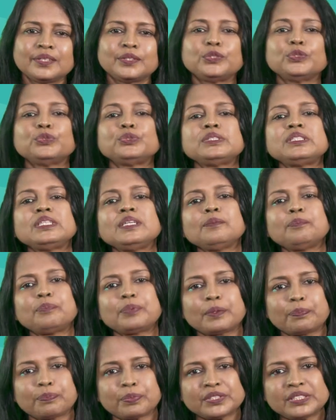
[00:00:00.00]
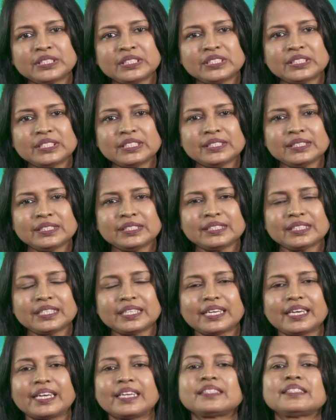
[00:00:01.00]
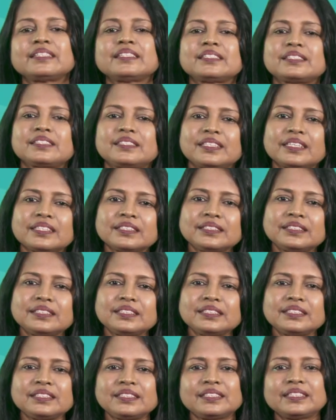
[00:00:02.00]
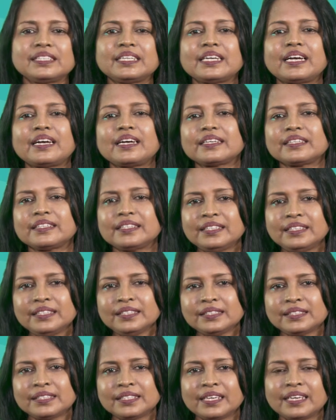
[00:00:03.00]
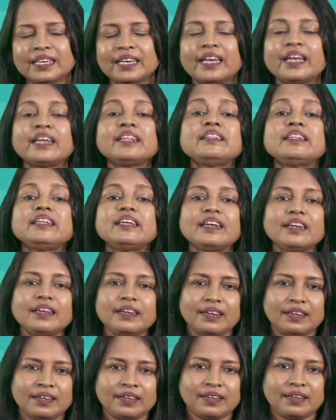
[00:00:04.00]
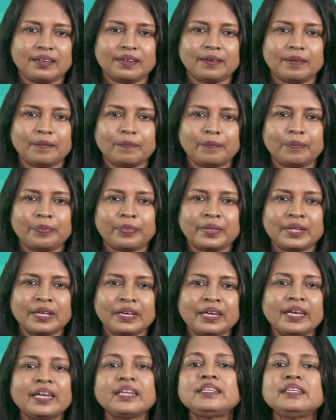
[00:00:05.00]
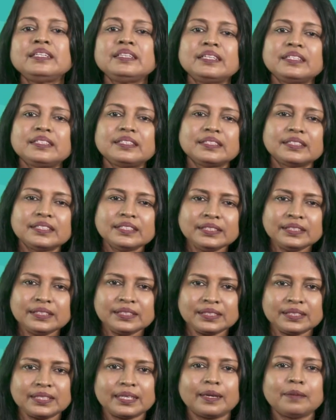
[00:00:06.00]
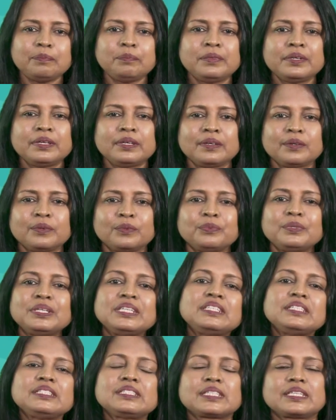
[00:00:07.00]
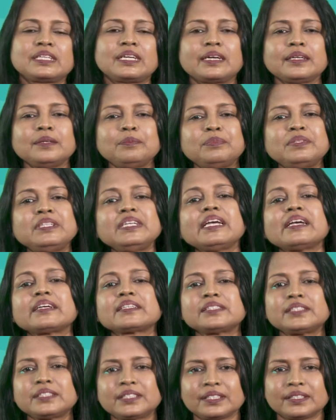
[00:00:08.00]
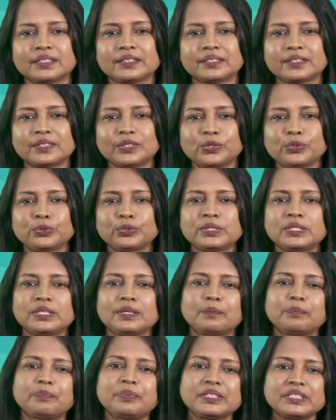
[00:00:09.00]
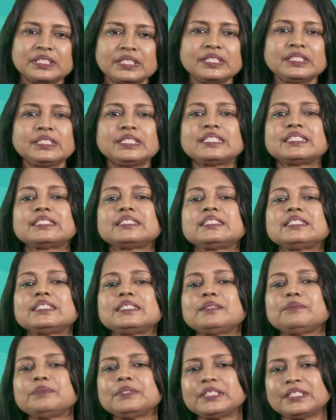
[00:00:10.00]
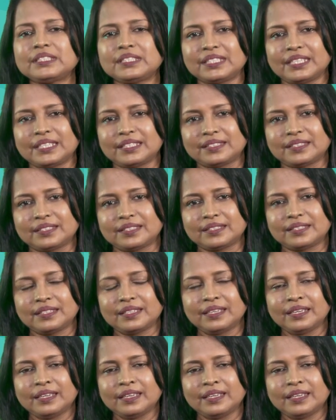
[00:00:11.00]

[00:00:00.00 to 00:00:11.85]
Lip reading: using prepositions and the structures there is and there are. And in the third step, we describe the actions using present continuous tense.